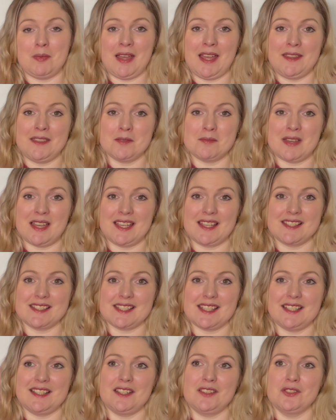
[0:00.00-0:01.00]
buying the
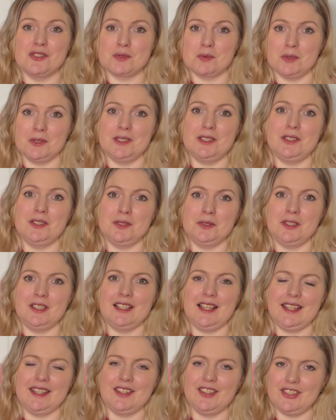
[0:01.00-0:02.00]
magazine and there's one that you know you
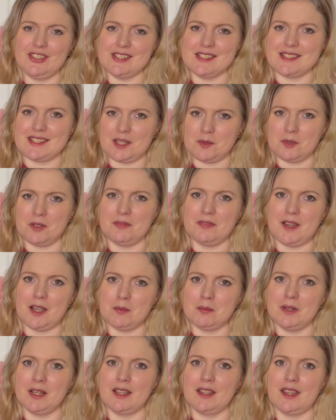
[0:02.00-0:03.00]
like, you can see what
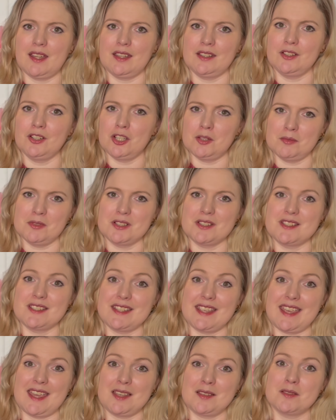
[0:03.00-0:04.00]
fabric and how much to
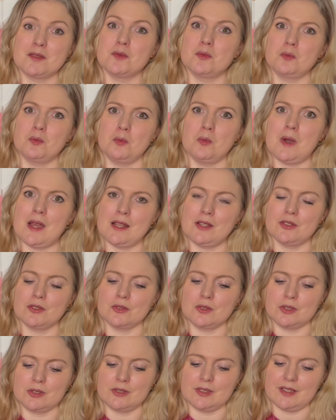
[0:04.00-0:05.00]
get while you're
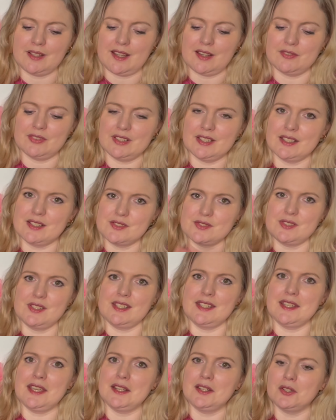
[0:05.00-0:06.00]
ordering everything, so you
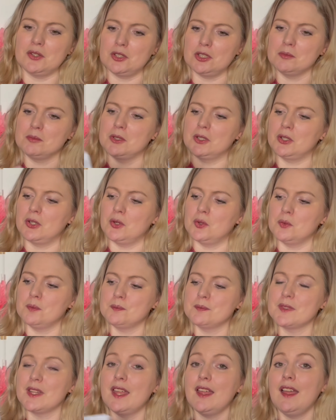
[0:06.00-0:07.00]
can get it all in one go.
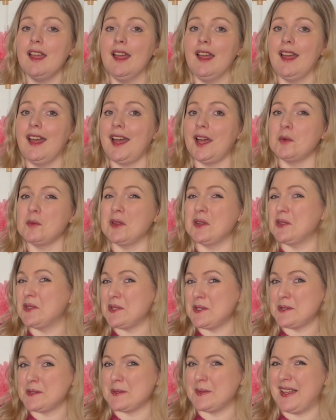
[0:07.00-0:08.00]
And we
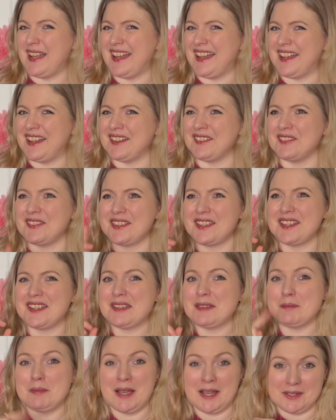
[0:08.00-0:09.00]
also have
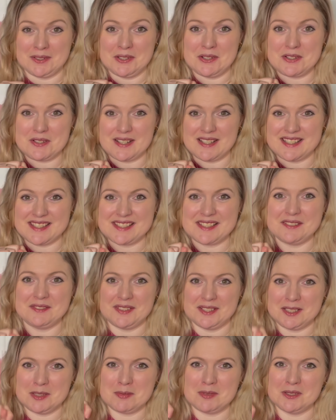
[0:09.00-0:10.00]
Patterntrace
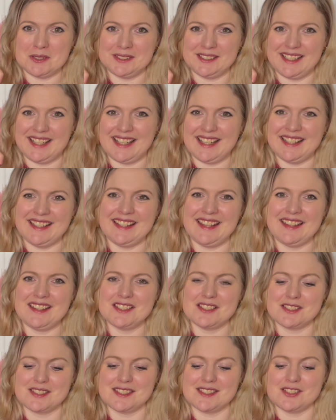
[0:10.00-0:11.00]
available online
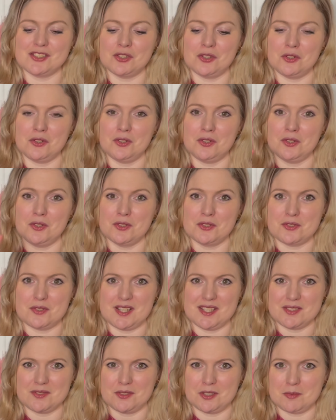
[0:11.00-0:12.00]
to
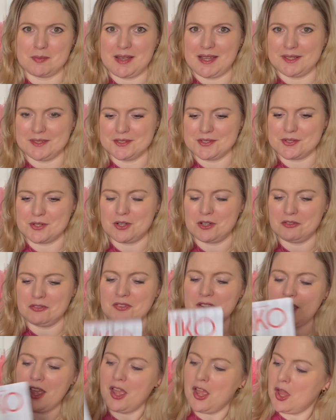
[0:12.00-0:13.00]
trace all your patterns off.
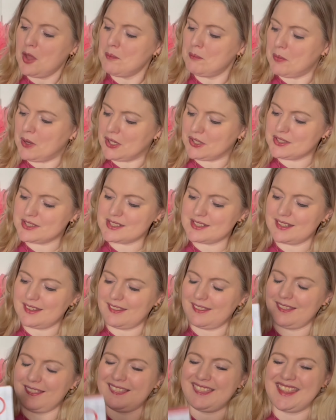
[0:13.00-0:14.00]
But
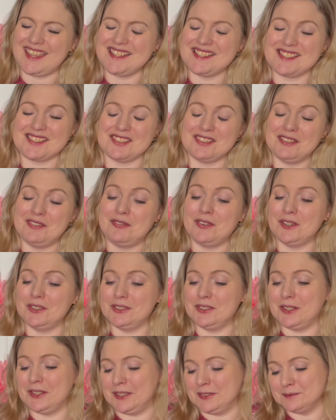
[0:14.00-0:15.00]
this on the
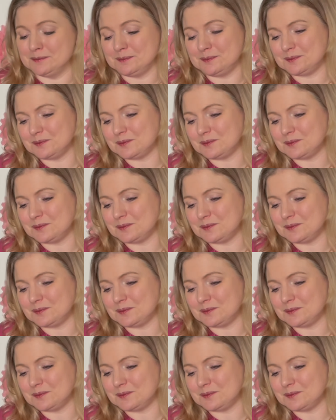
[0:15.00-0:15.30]
front now,